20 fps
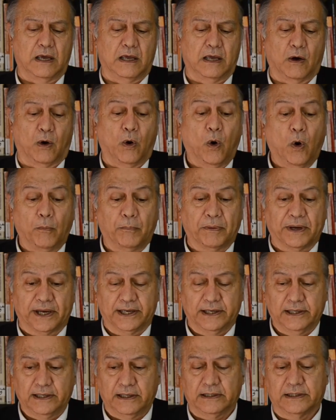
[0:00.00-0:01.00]

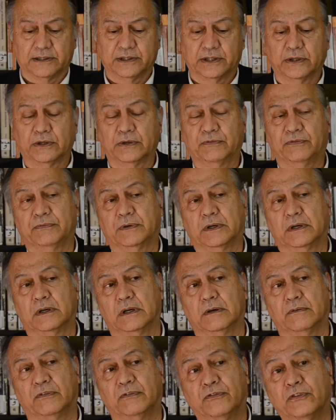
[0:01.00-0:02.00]
opened
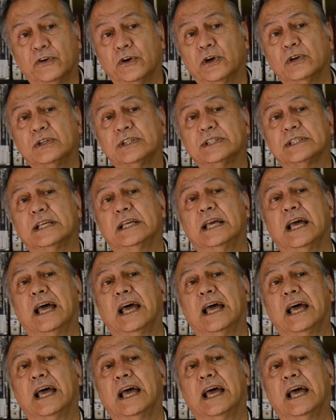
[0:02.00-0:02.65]
the first